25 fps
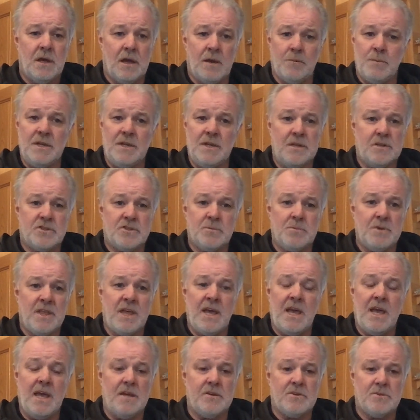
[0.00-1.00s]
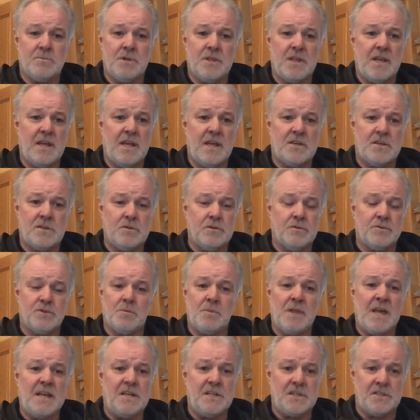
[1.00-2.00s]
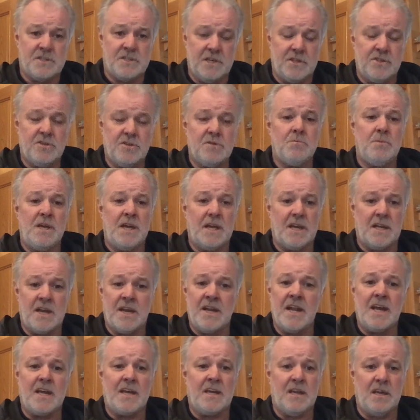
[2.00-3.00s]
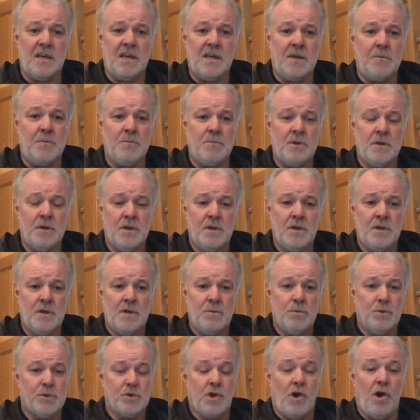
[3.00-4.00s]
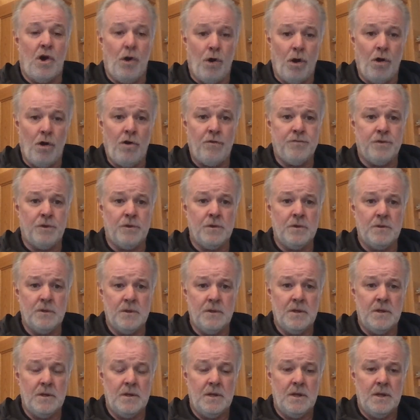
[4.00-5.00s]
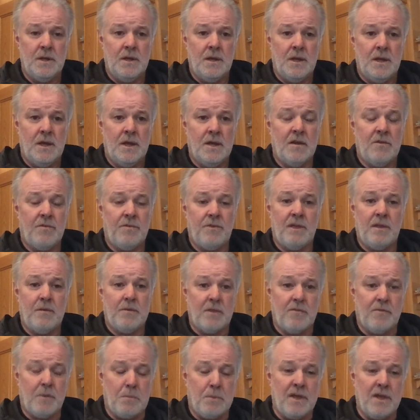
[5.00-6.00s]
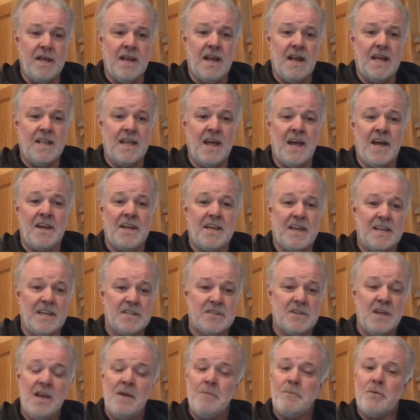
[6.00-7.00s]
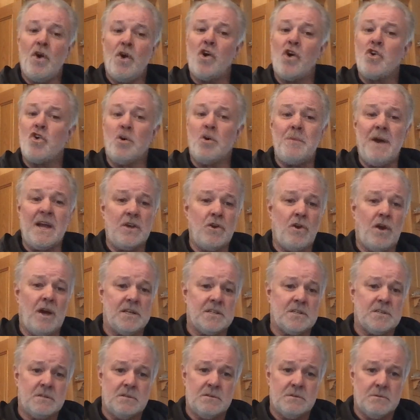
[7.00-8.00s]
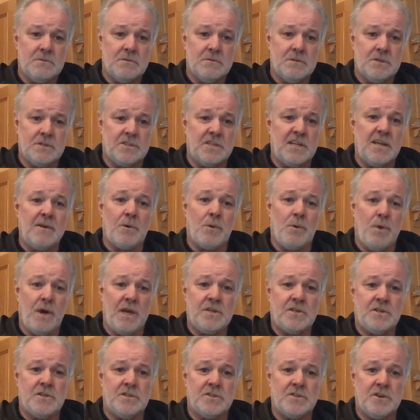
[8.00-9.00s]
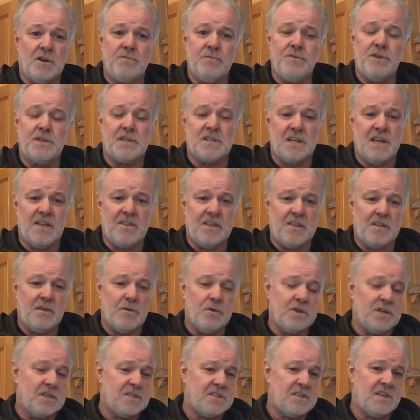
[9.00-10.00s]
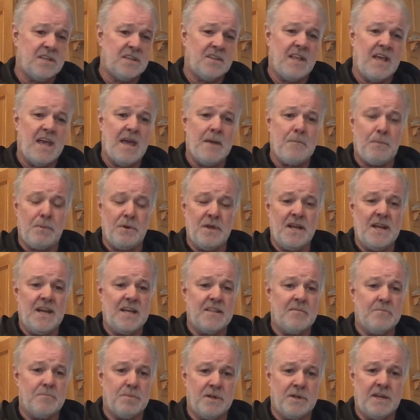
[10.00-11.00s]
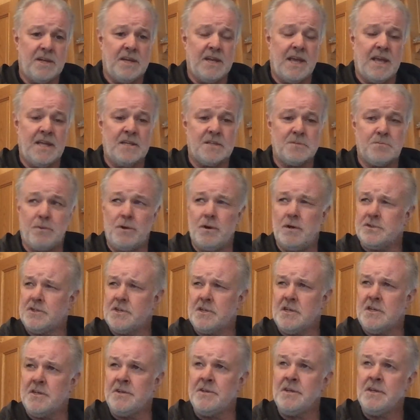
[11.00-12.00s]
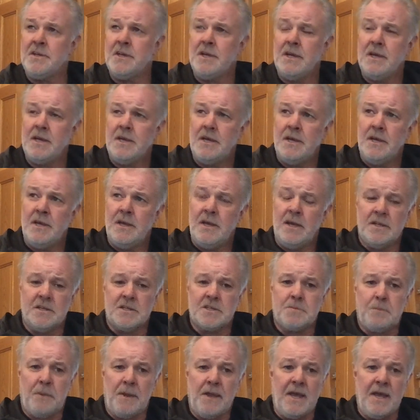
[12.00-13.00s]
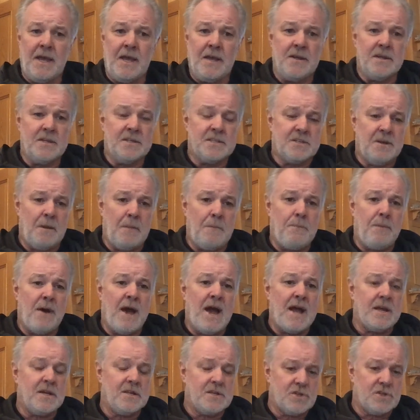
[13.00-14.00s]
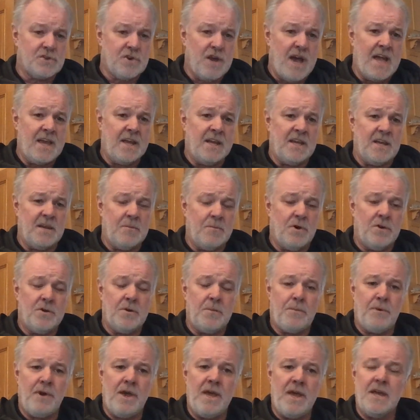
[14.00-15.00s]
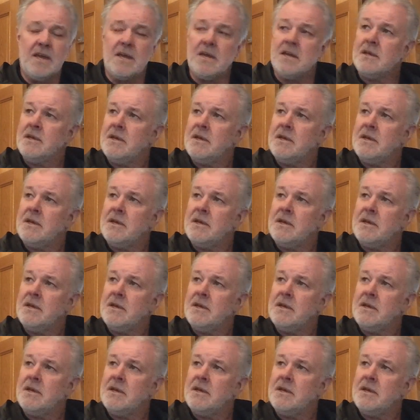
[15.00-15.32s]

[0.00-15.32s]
I mean, some of their stuff, some of their decision making in that game was awful. And if the player like that against Morocco might not ask the same questions. Obviously, I think they're going to sit there and play like they played against Portugal and Spain and sit back and try and hit them on the break.